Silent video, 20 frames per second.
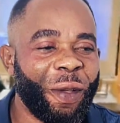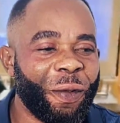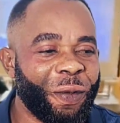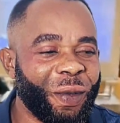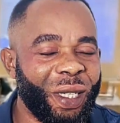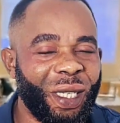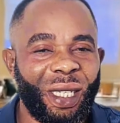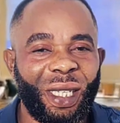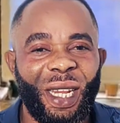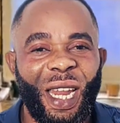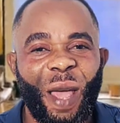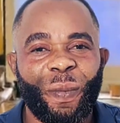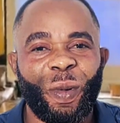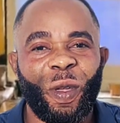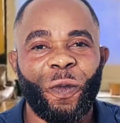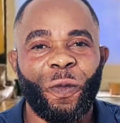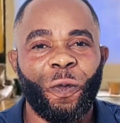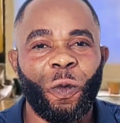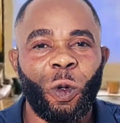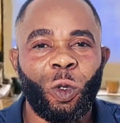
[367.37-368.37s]
snapping
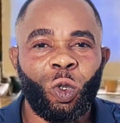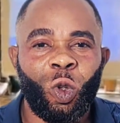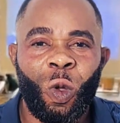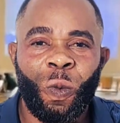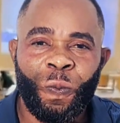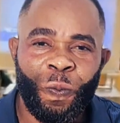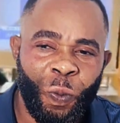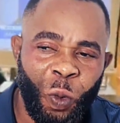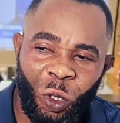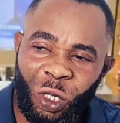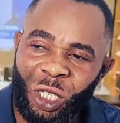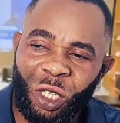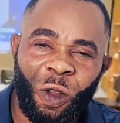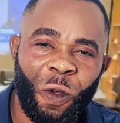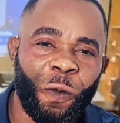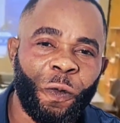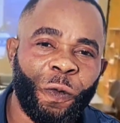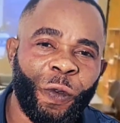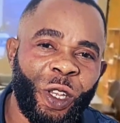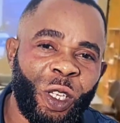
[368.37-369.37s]
photo, posting
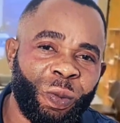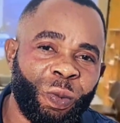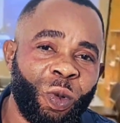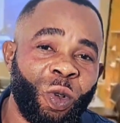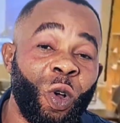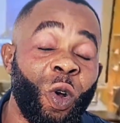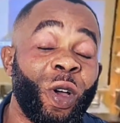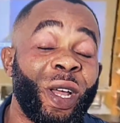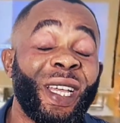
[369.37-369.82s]
on Facebook or